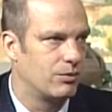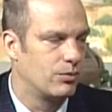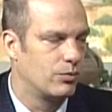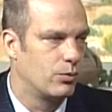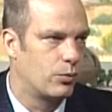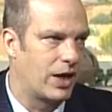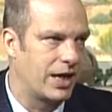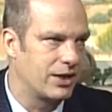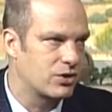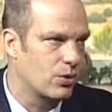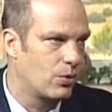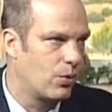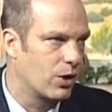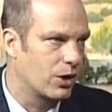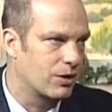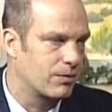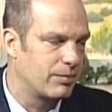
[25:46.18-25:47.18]
Right to
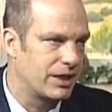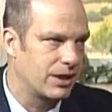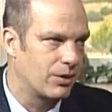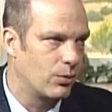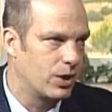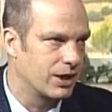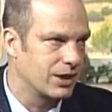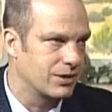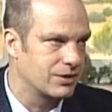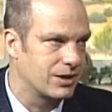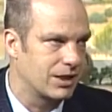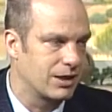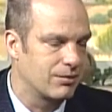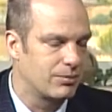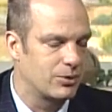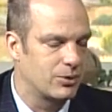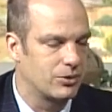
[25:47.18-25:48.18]
work being one
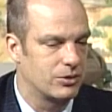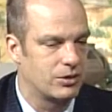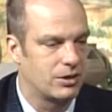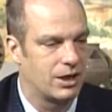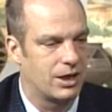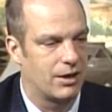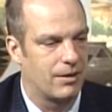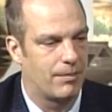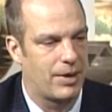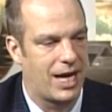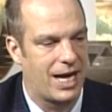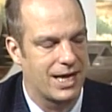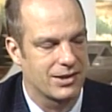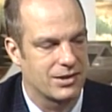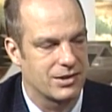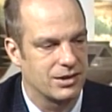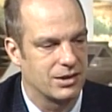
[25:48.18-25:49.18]
example.
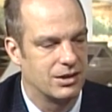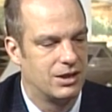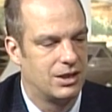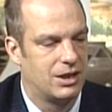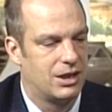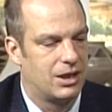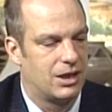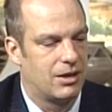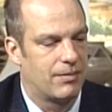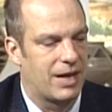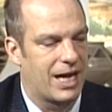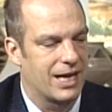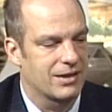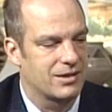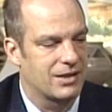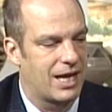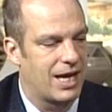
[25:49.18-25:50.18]

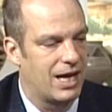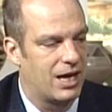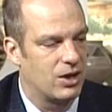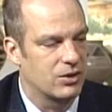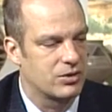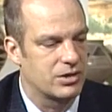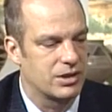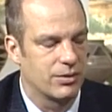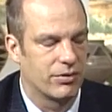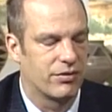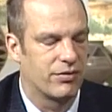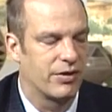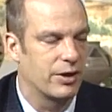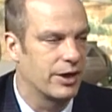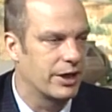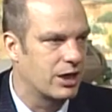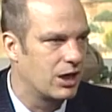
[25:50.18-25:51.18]
Passed the House, it was
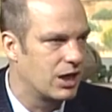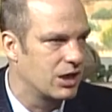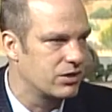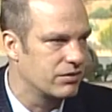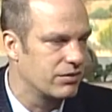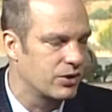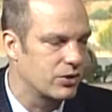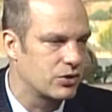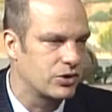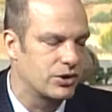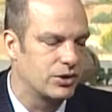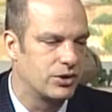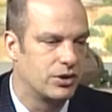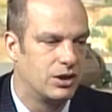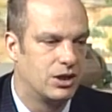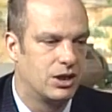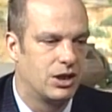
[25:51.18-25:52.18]
very
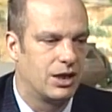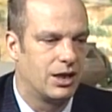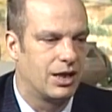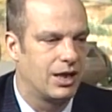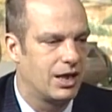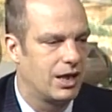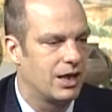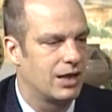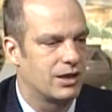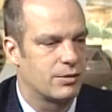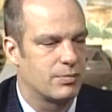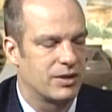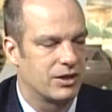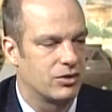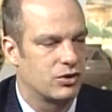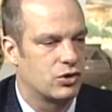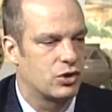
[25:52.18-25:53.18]
controversial. It's
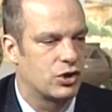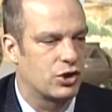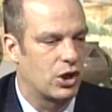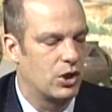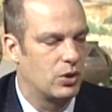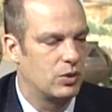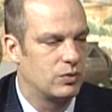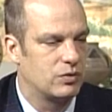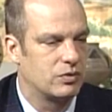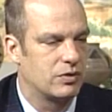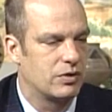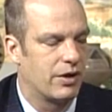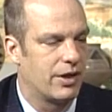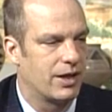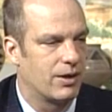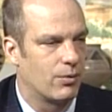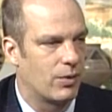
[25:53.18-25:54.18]
been shown
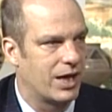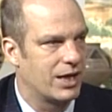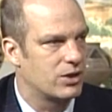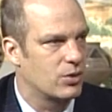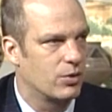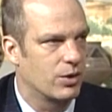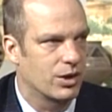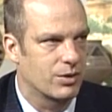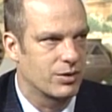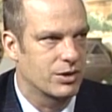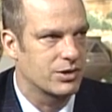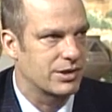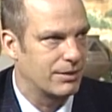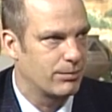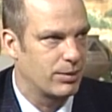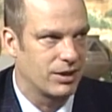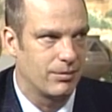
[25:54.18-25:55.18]
that right to work, which
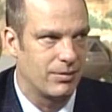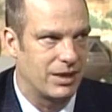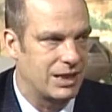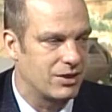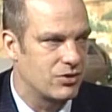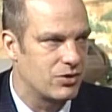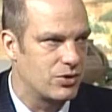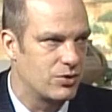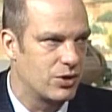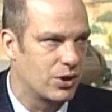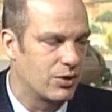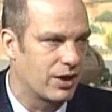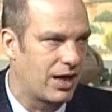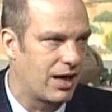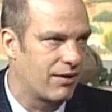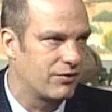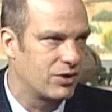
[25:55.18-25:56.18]
simply means you don't
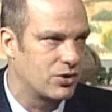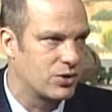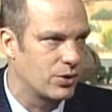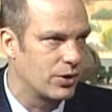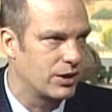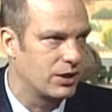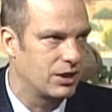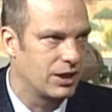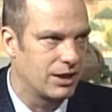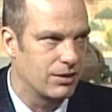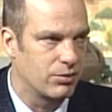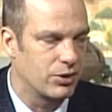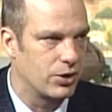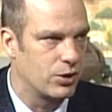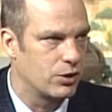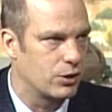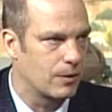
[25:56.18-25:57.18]
have to join a labor
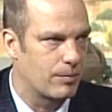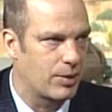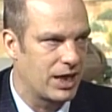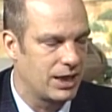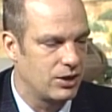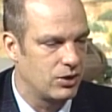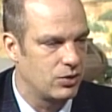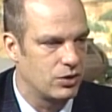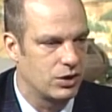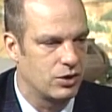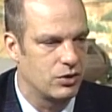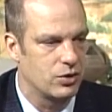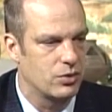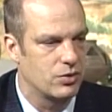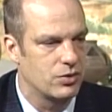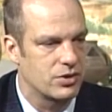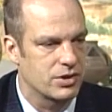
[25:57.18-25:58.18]
union or pay union
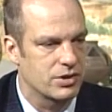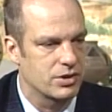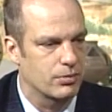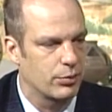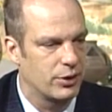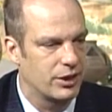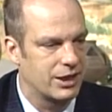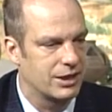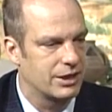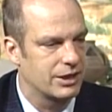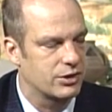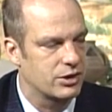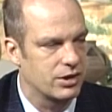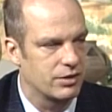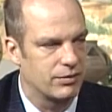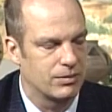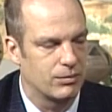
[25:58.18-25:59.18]
dues as a
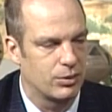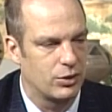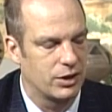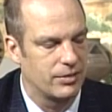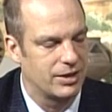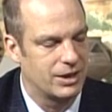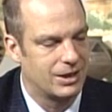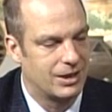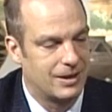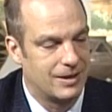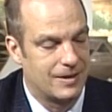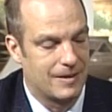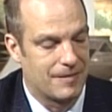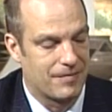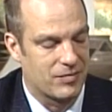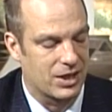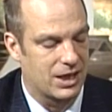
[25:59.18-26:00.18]
precondition of employment,
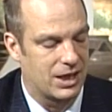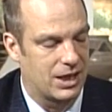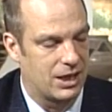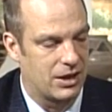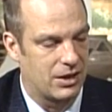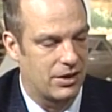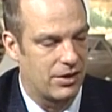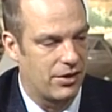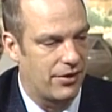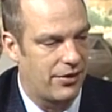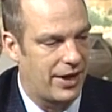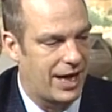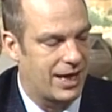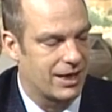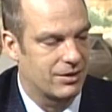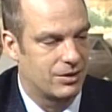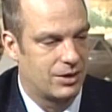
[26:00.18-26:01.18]

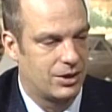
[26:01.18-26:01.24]
that